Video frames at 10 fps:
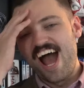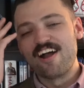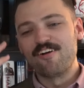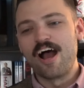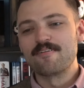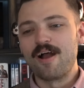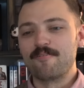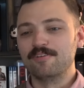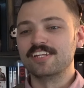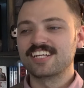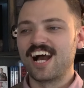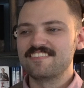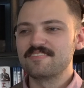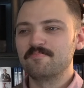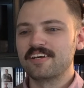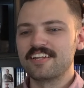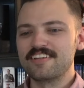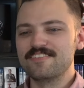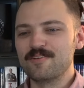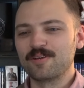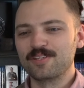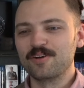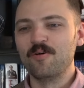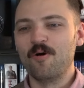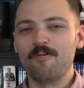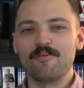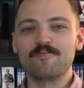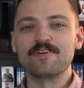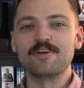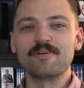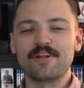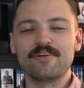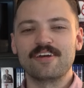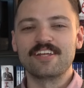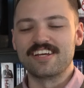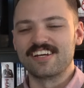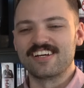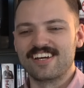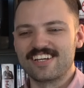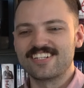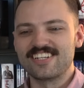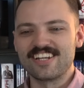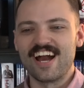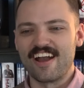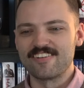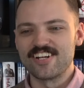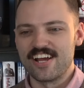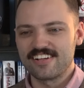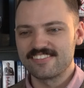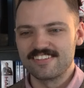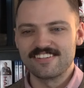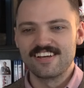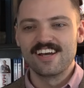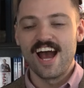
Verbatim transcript: I, I, I really contemplated doing the whole review in a in a, a shitty Irish accent.